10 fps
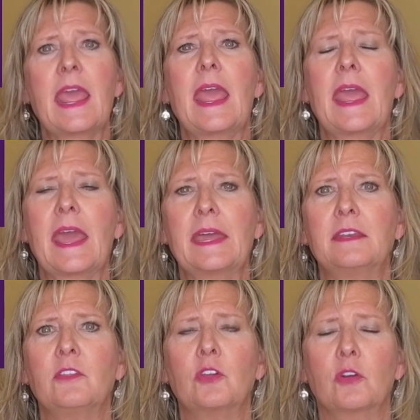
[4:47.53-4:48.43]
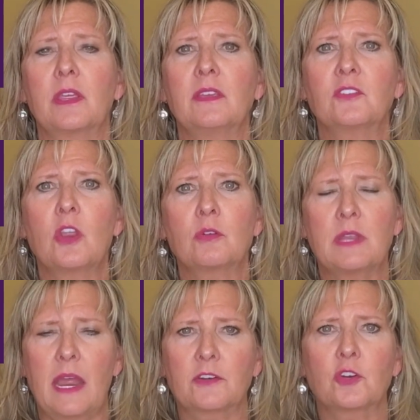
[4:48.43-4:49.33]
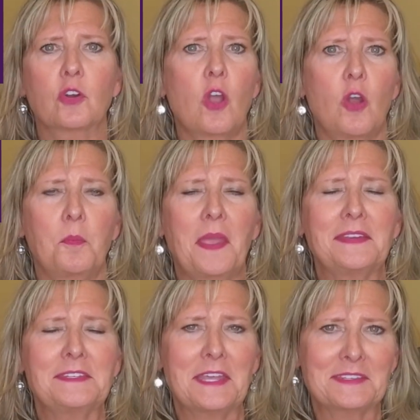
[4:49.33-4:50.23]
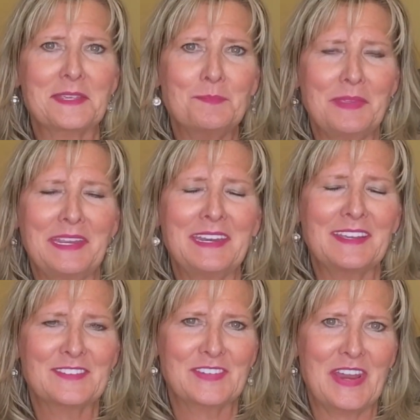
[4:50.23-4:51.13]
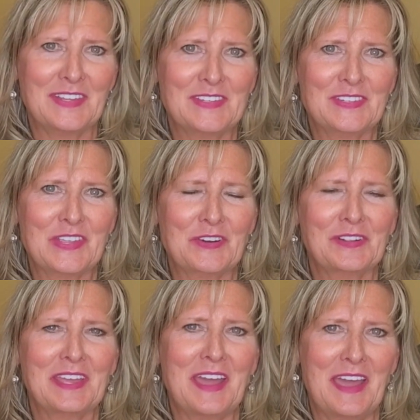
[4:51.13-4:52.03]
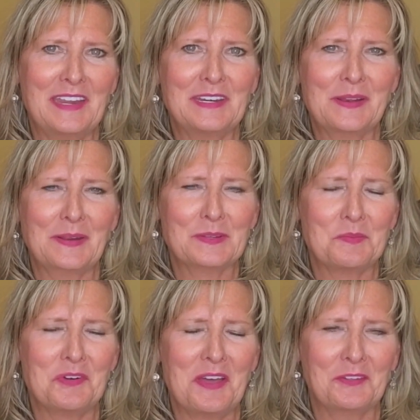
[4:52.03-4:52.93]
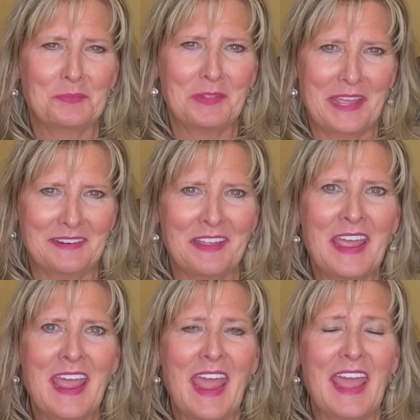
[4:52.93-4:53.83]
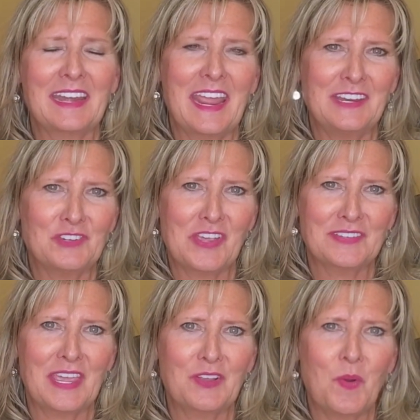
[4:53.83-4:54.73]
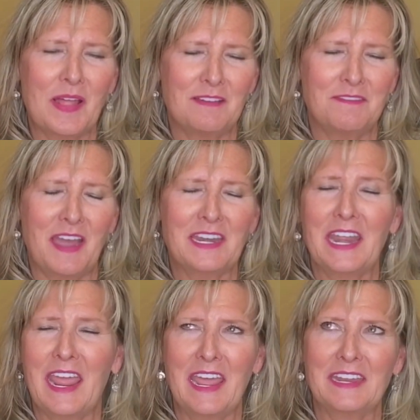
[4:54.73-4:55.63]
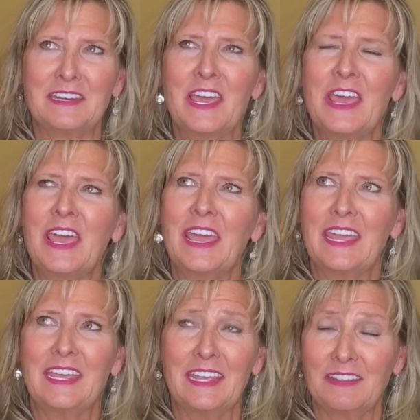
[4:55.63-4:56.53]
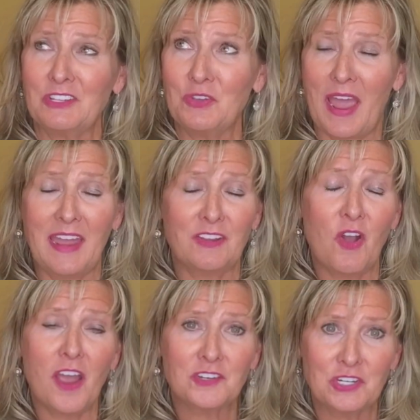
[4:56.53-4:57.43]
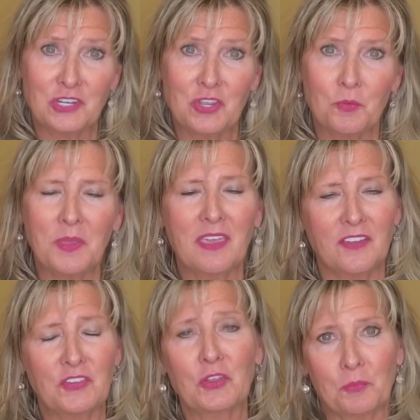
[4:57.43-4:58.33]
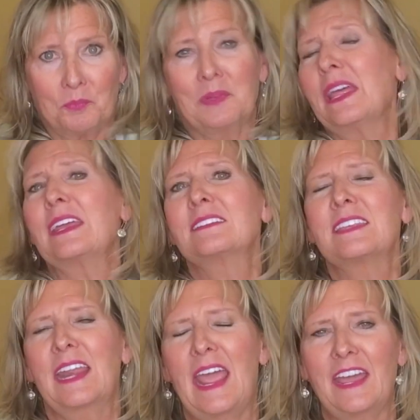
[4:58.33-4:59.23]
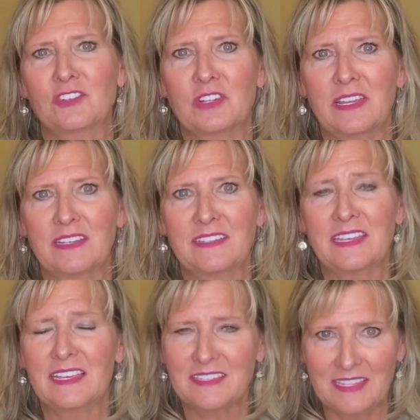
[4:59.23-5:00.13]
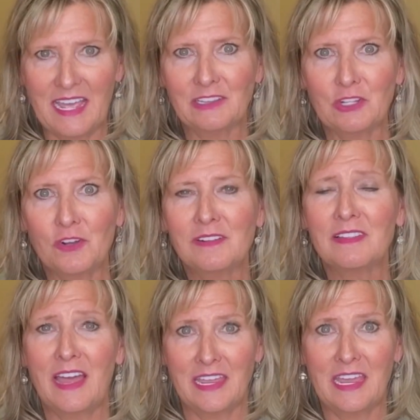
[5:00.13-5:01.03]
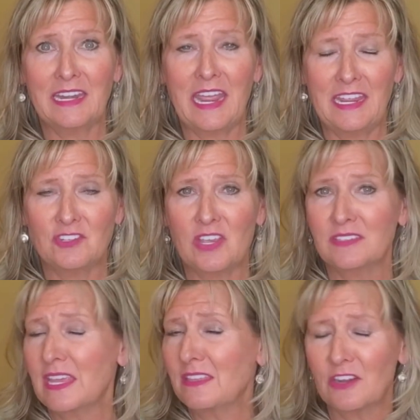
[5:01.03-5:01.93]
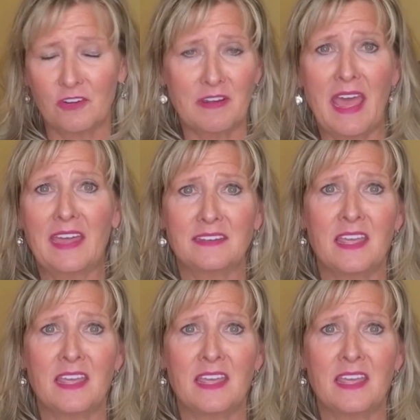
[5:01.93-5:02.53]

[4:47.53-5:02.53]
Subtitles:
and there is no doctor copay, doesn't mean it's necessarily a high deductible health plan and HSA qualified. And I caution you because there are plans that actually exist that look like an HSA that are not